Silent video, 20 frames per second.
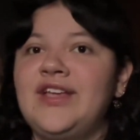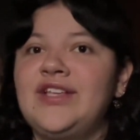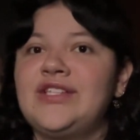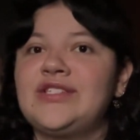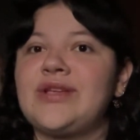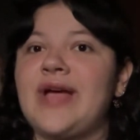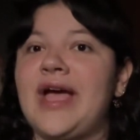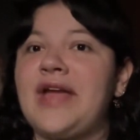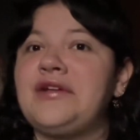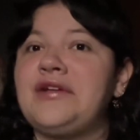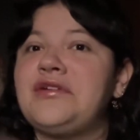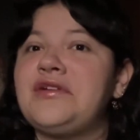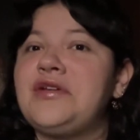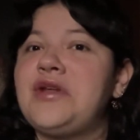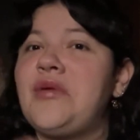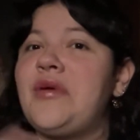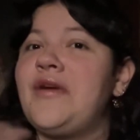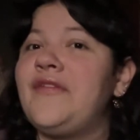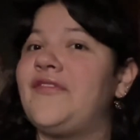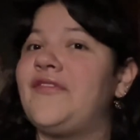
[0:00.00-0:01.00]
So I don't
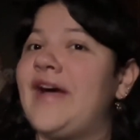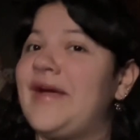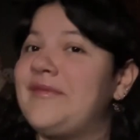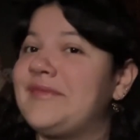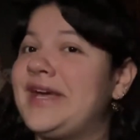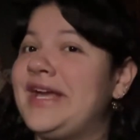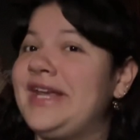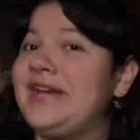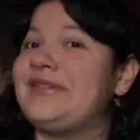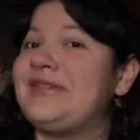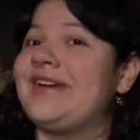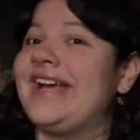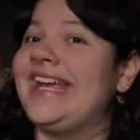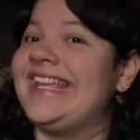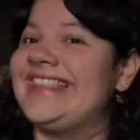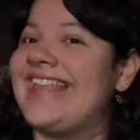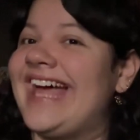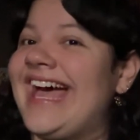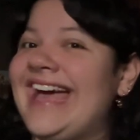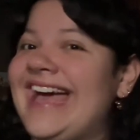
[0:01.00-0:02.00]
know if I'm gonna
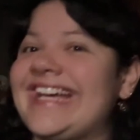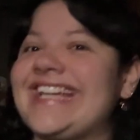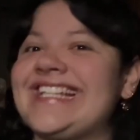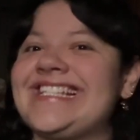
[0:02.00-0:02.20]
read that,